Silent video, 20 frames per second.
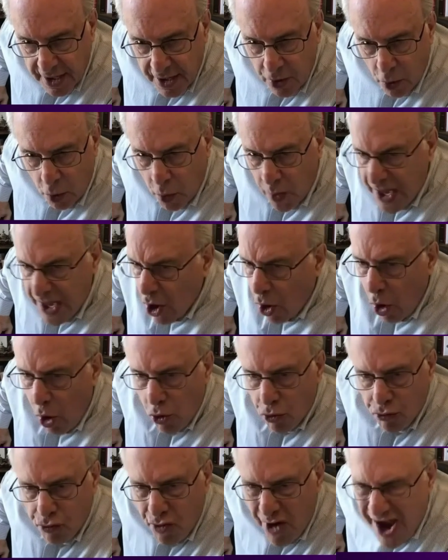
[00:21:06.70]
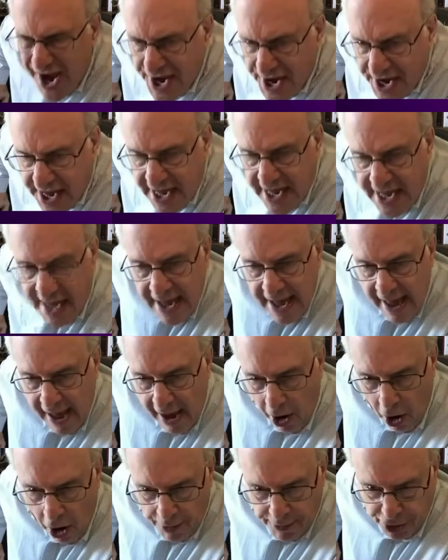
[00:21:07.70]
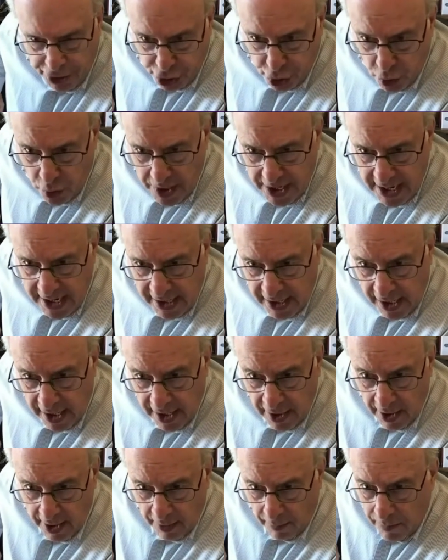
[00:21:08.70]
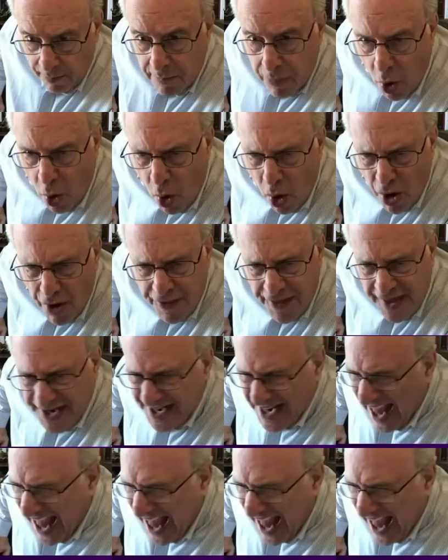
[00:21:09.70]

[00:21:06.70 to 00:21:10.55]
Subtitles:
we already are doing more than